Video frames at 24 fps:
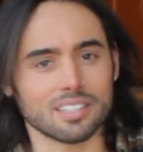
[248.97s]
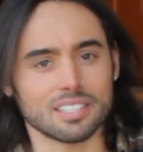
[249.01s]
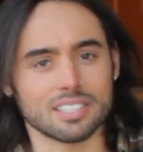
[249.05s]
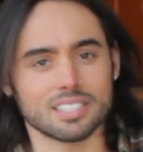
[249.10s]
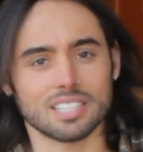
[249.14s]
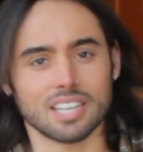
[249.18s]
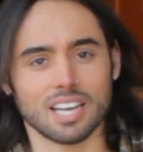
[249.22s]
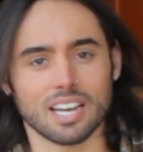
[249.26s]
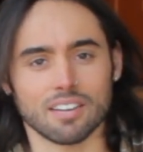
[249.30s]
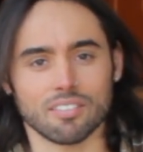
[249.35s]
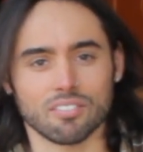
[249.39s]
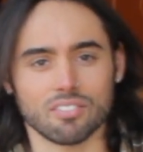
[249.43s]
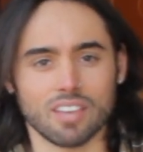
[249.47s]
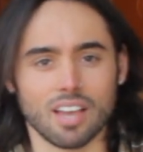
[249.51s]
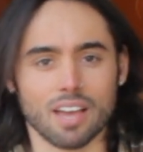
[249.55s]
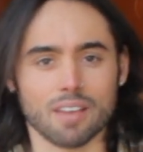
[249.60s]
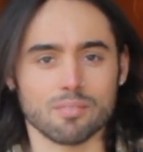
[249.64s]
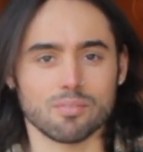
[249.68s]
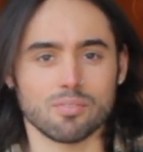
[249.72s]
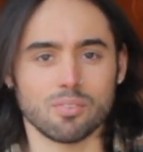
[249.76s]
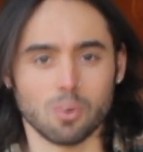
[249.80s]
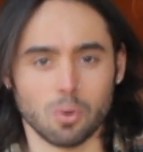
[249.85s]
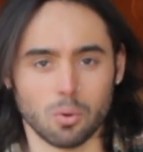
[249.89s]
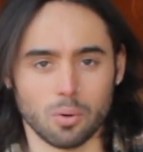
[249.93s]
the side of
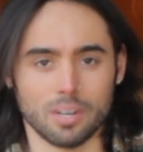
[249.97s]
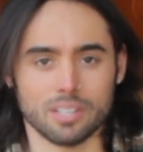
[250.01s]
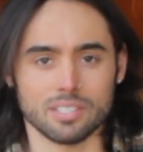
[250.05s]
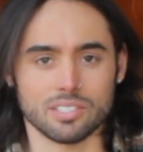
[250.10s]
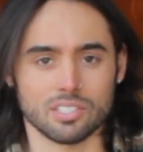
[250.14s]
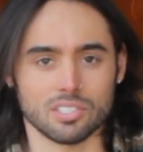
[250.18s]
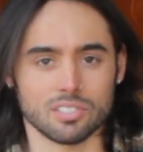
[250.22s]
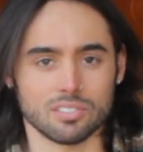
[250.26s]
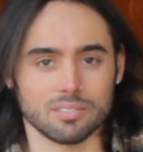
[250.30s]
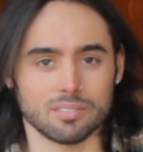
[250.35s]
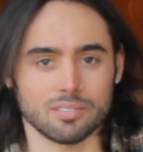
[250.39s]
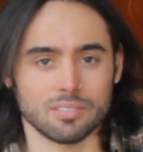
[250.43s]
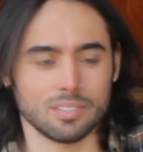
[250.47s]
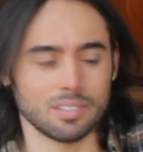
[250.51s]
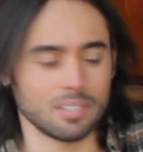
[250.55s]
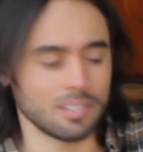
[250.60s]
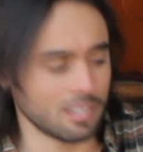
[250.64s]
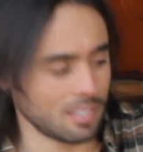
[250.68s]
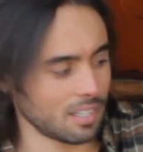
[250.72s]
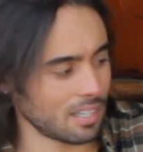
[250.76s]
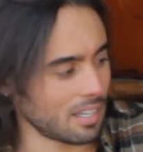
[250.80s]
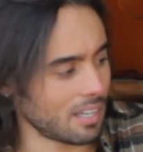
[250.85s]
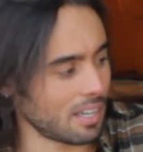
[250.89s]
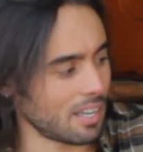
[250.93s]
Type 4 engine,
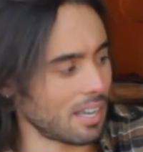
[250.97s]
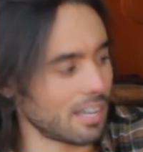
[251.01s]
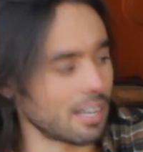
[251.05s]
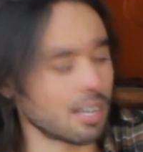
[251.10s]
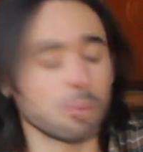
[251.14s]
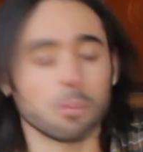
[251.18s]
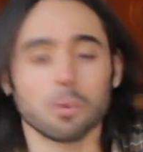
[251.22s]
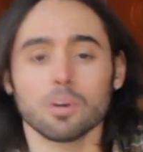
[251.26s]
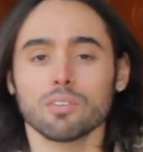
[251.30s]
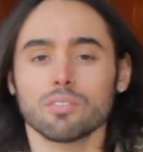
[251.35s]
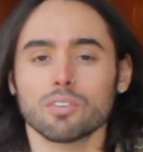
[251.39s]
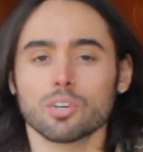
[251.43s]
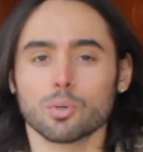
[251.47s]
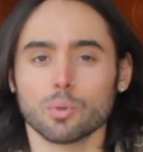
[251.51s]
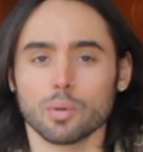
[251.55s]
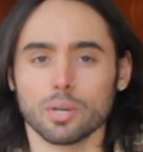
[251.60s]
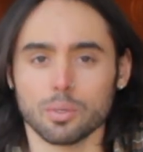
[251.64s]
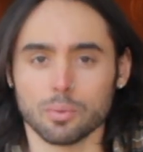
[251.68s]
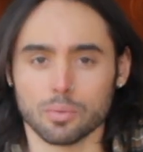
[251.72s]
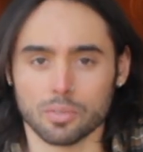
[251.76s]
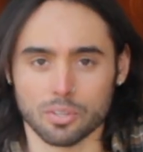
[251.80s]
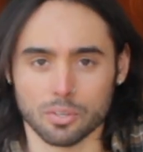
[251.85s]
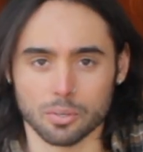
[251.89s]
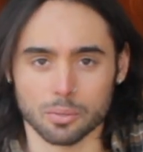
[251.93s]
and I would have
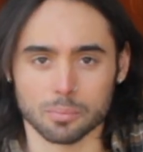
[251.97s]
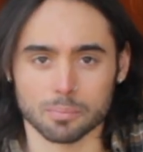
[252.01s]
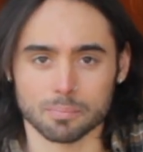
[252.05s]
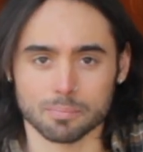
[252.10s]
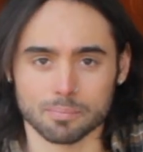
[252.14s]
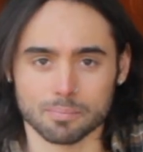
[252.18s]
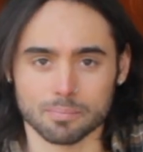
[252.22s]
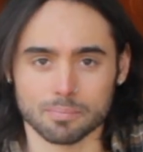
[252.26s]
agreed with you